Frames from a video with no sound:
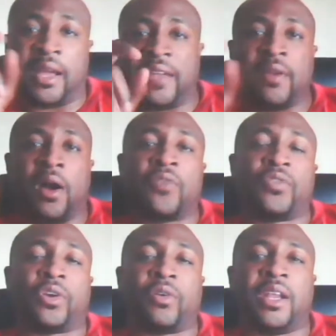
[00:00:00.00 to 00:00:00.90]
give the
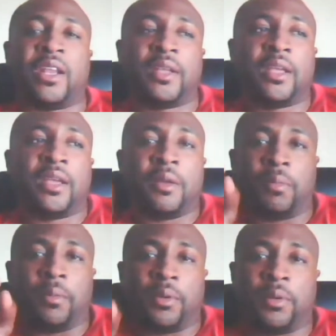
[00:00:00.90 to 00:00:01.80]
author credit,
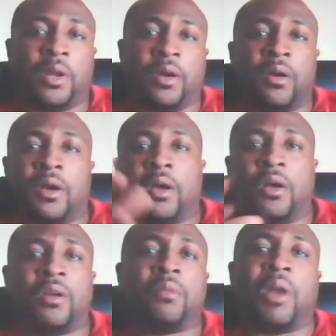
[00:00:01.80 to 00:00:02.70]
you know,
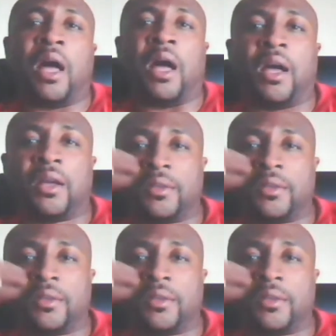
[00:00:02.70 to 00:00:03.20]
on the blog.